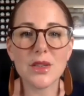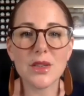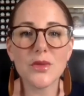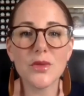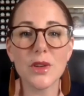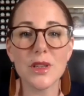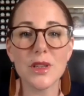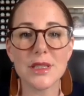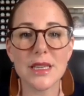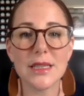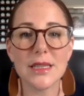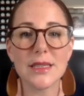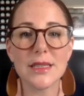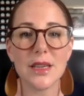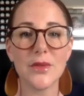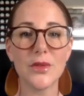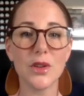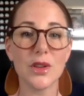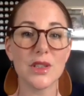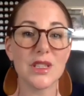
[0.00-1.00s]
So for instance,
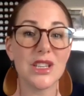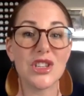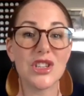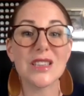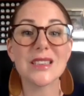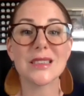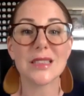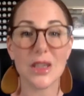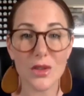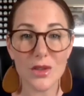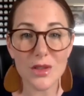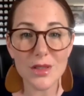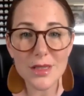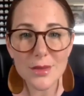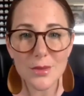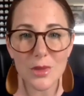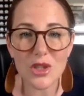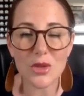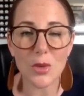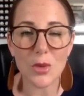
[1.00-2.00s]
if you're teaching SKILLZ,
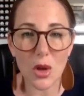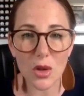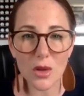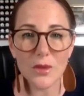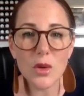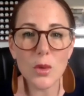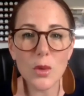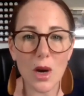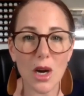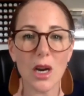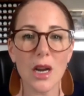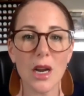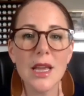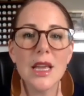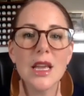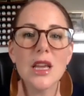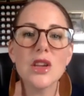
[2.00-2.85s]
which all of you are,